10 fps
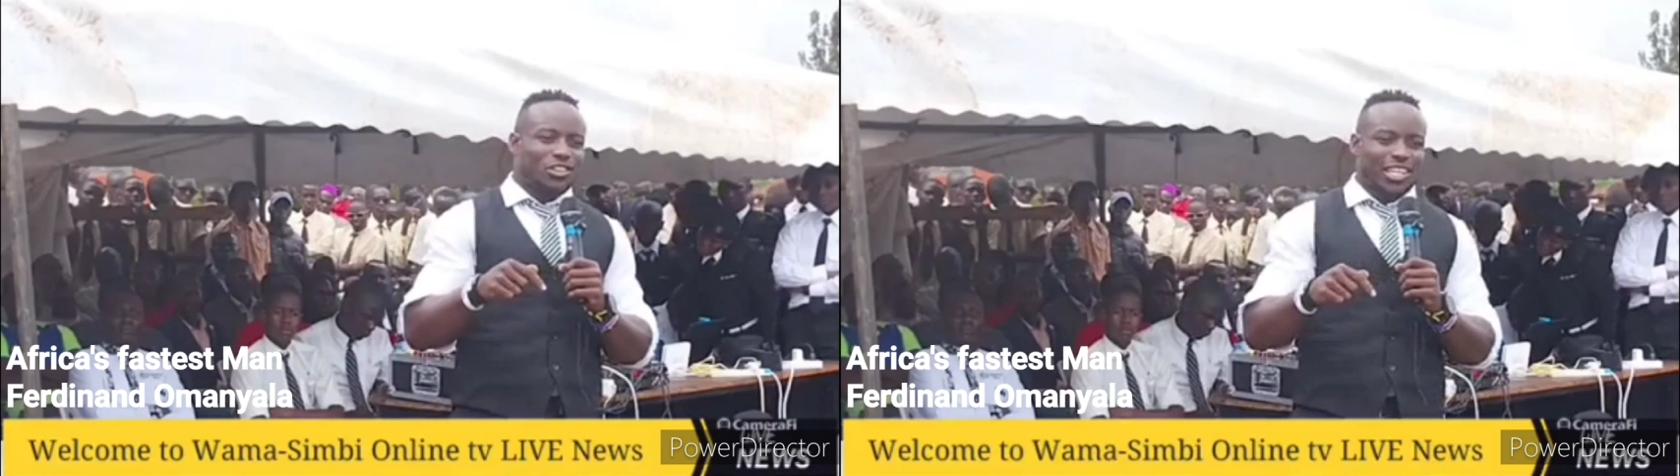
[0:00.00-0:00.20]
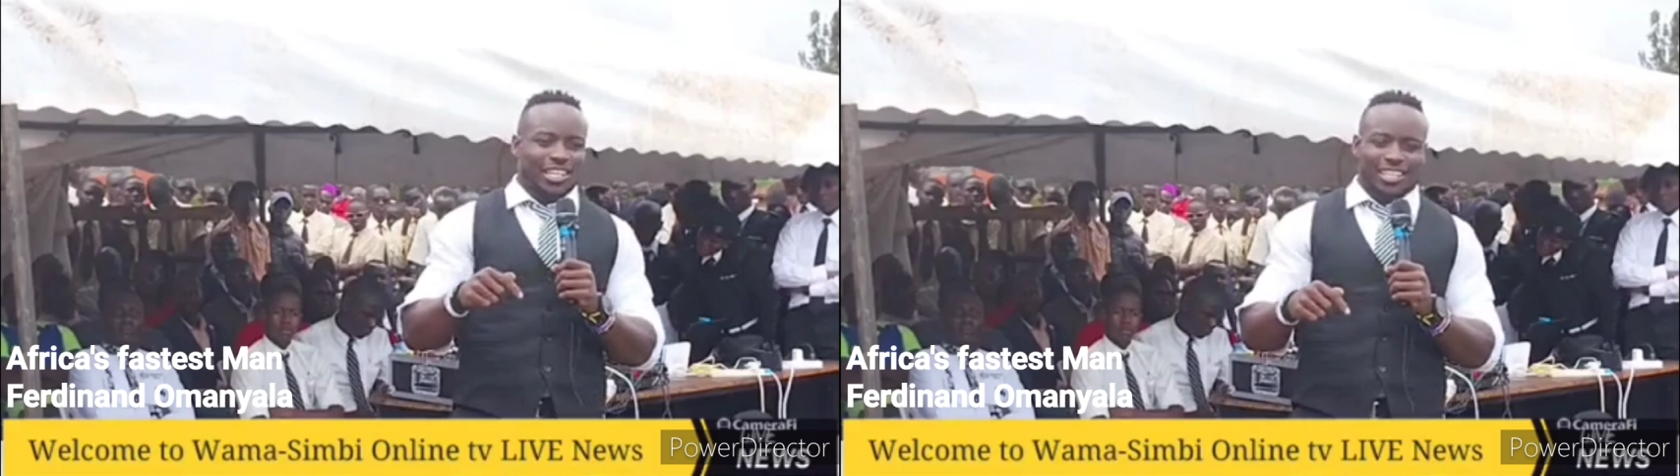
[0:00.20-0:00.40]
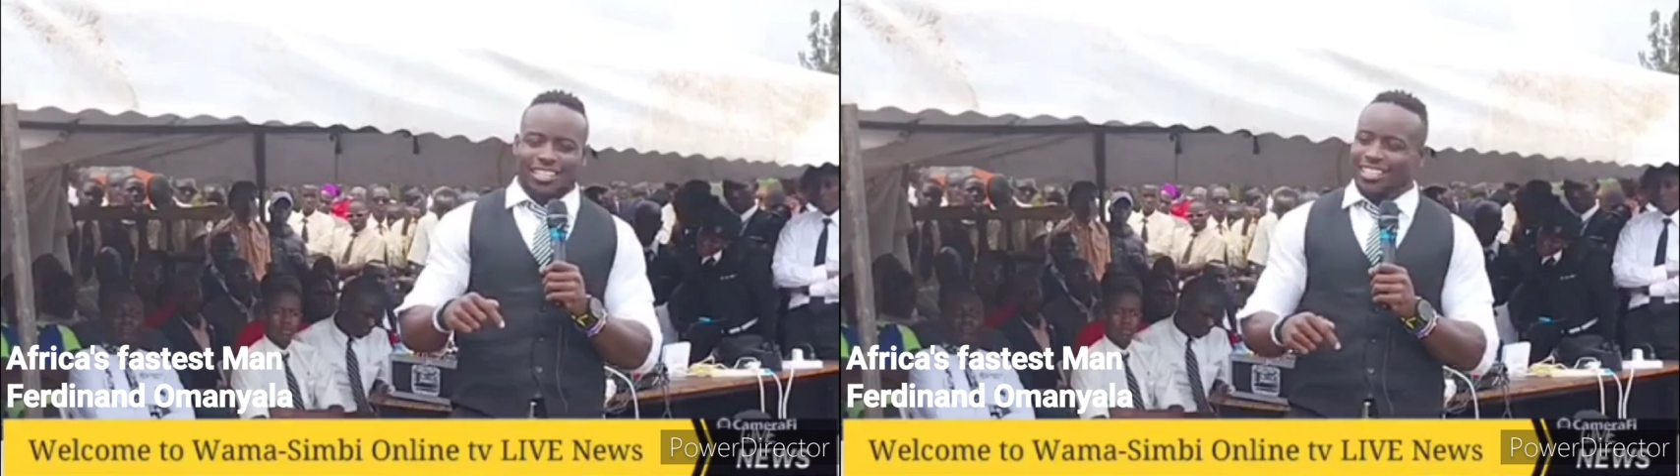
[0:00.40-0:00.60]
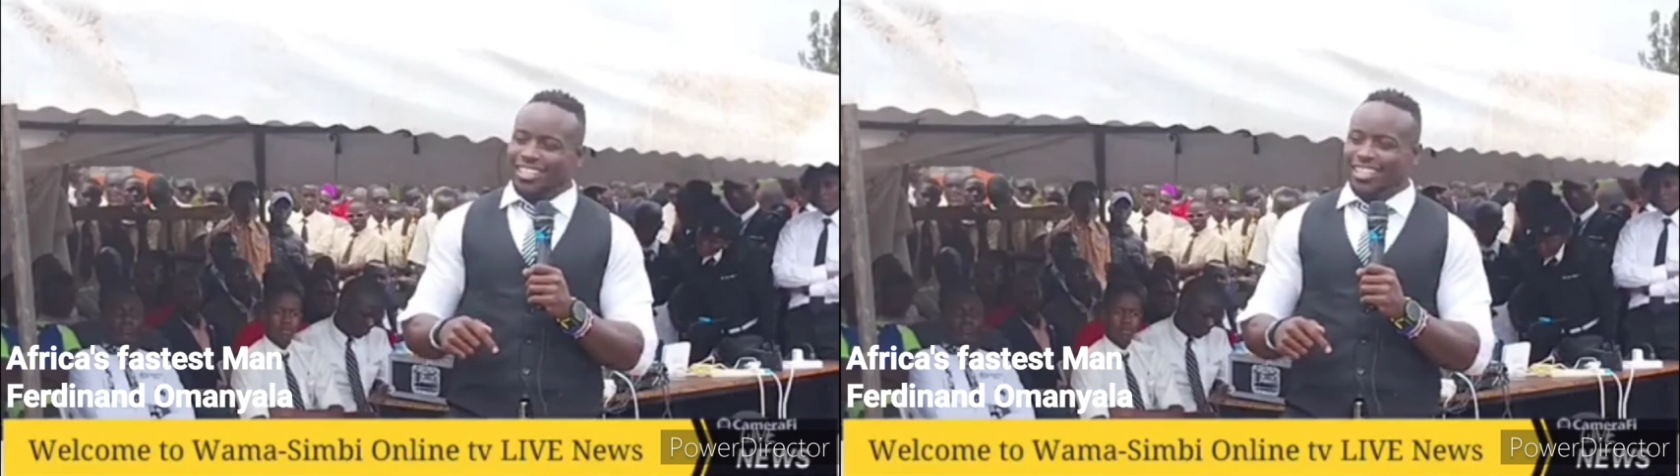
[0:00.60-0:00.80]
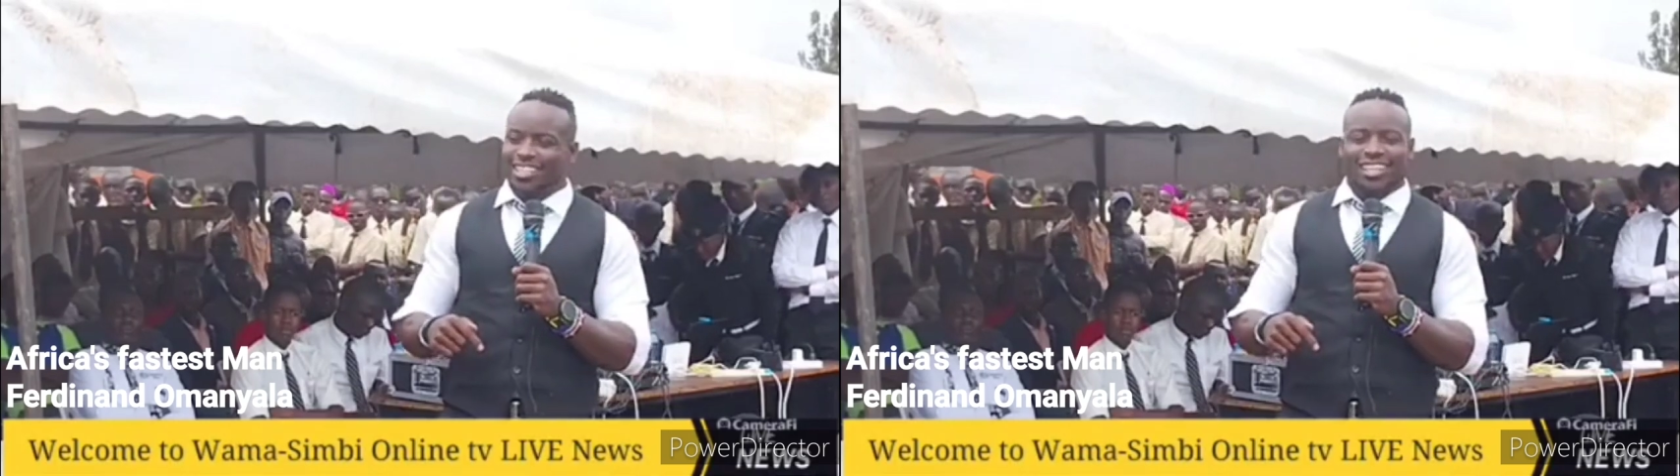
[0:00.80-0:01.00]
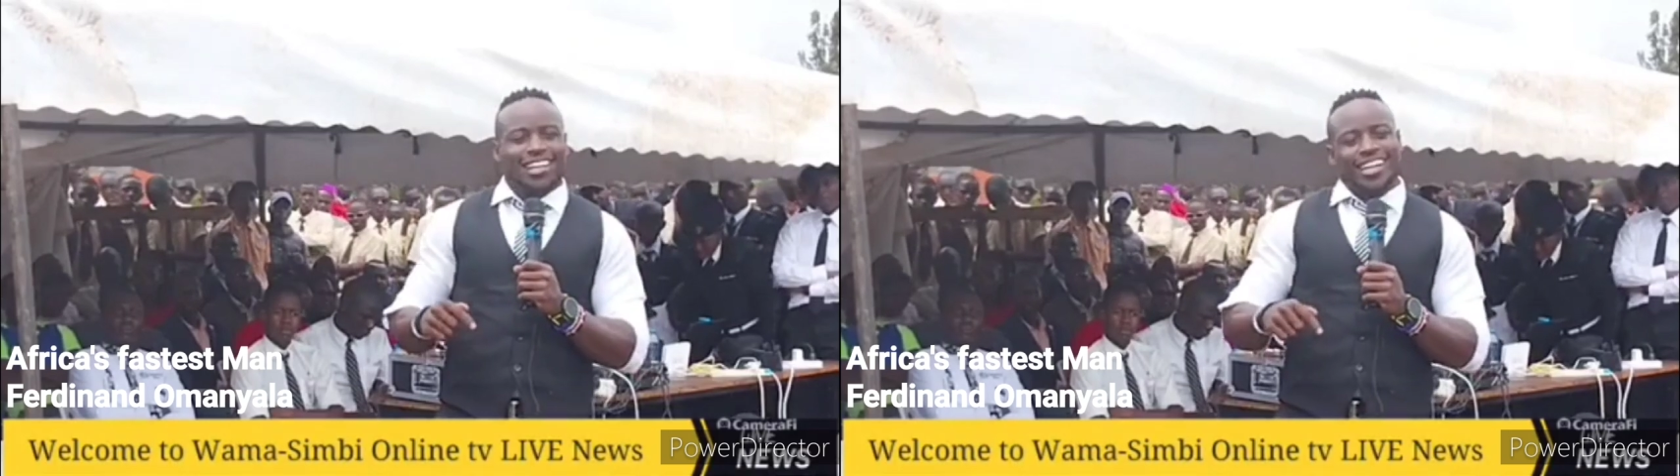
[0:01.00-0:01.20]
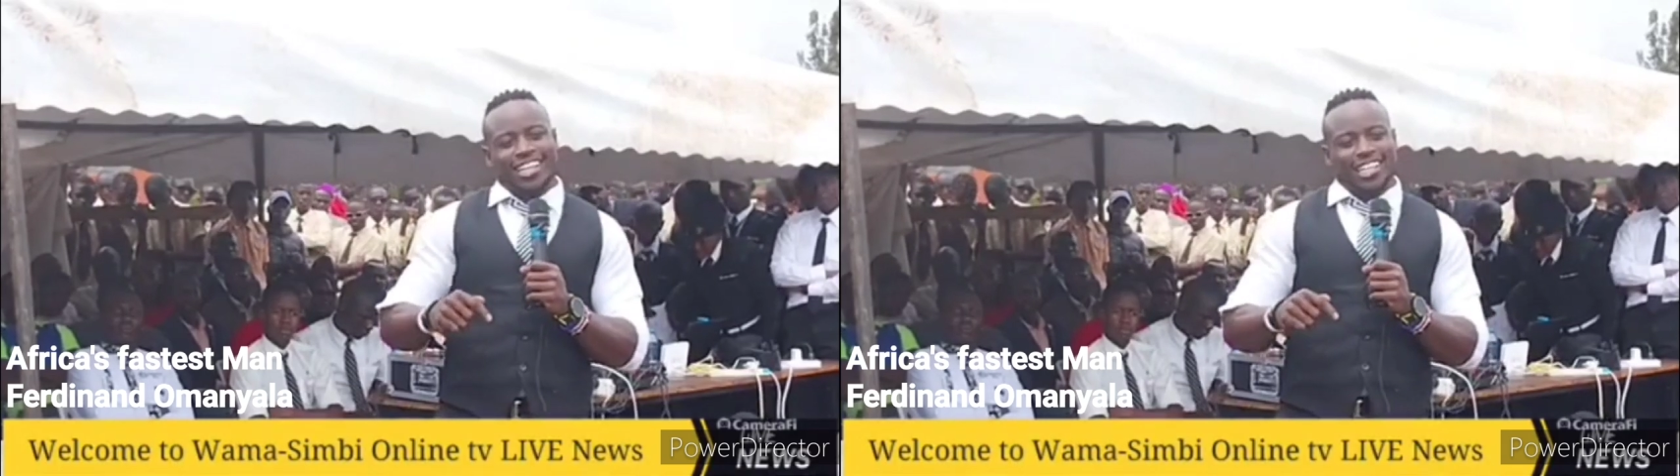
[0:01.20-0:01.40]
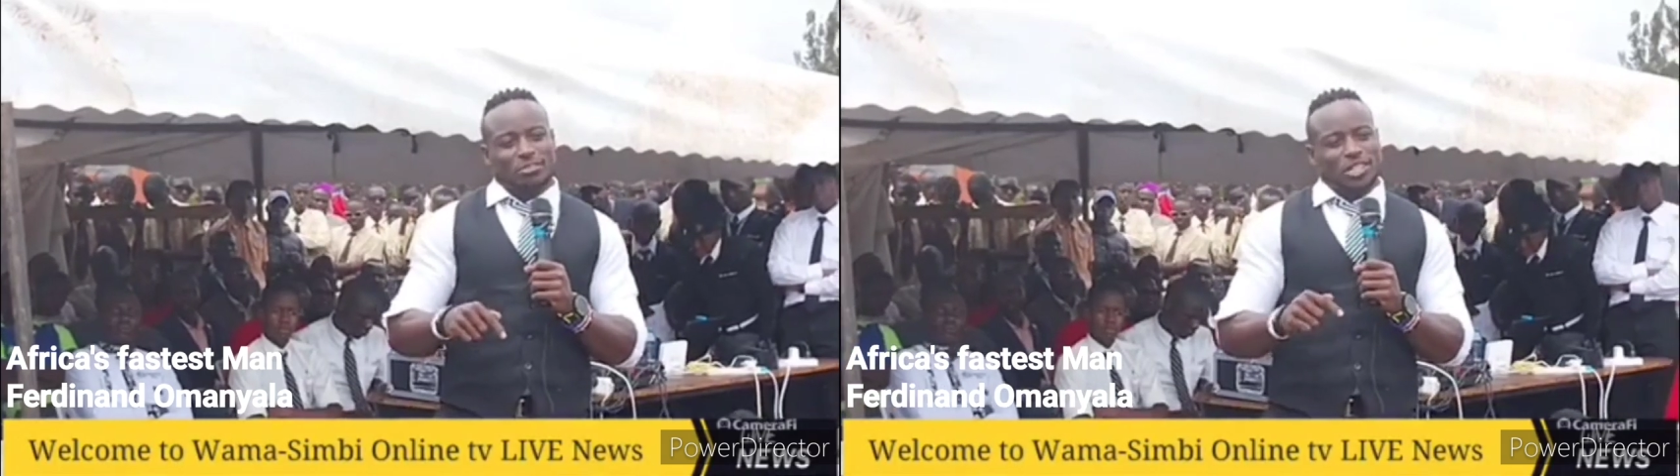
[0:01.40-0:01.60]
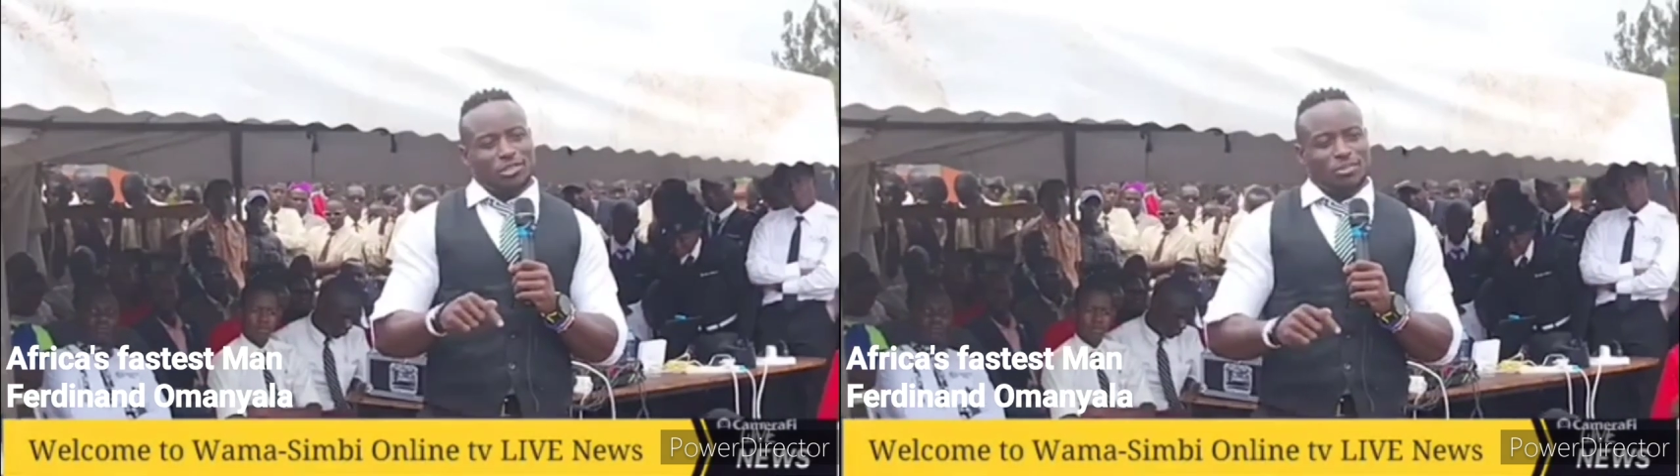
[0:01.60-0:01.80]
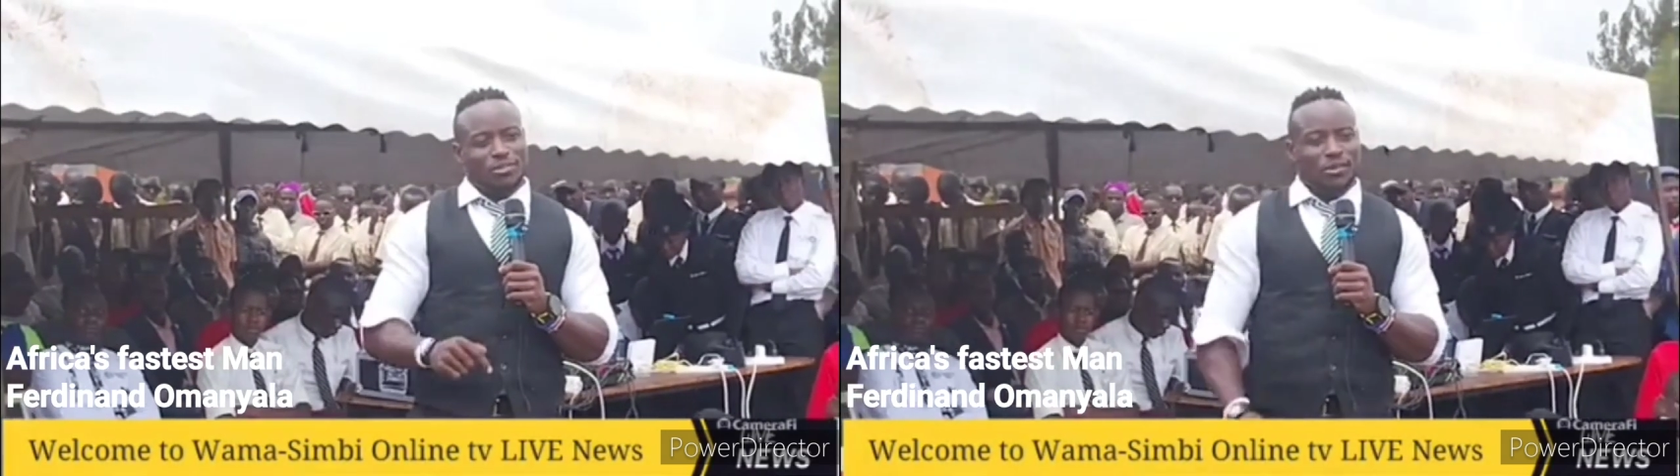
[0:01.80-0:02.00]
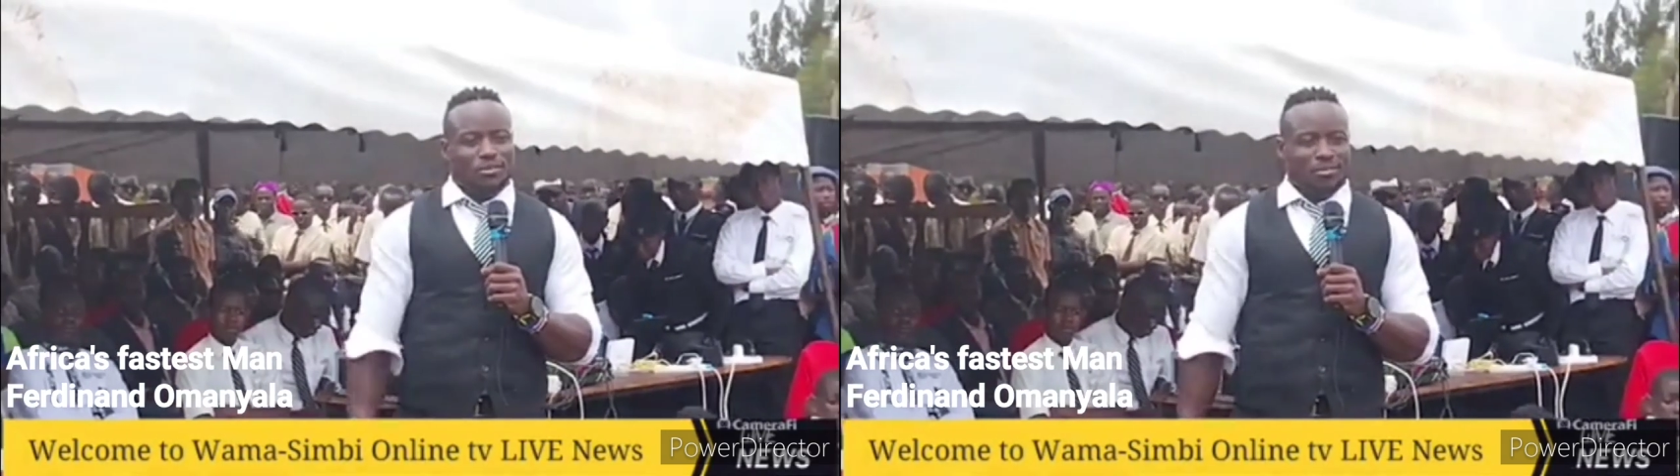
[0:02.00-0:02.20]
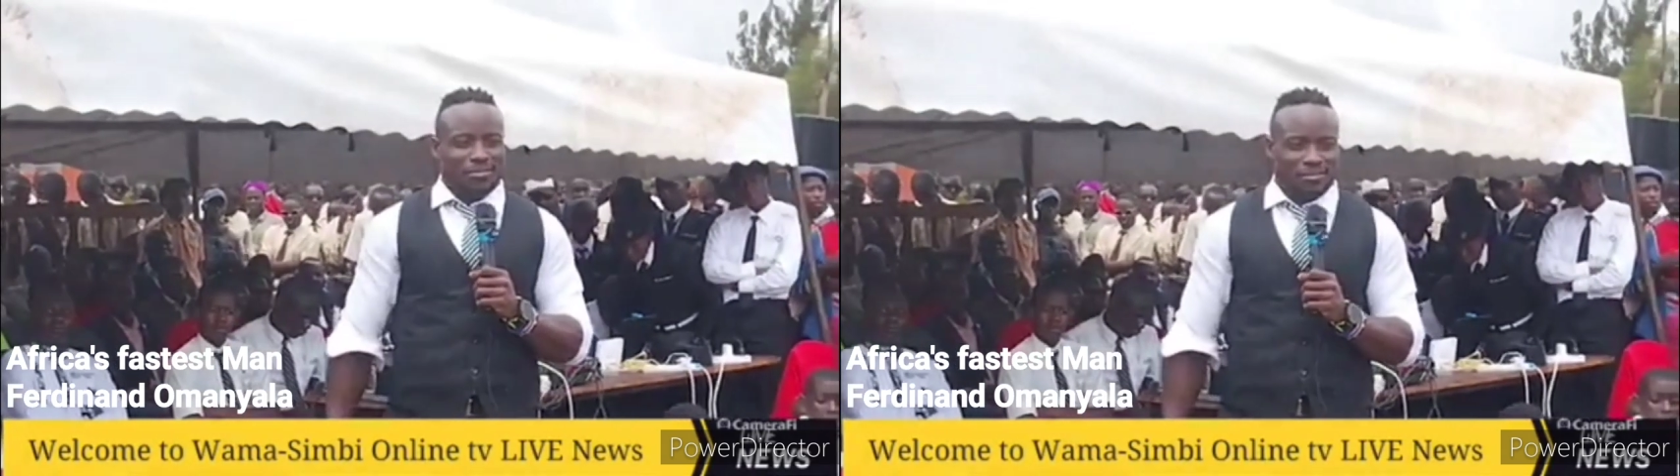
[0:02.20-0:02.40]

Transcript: corner, and expect to perform.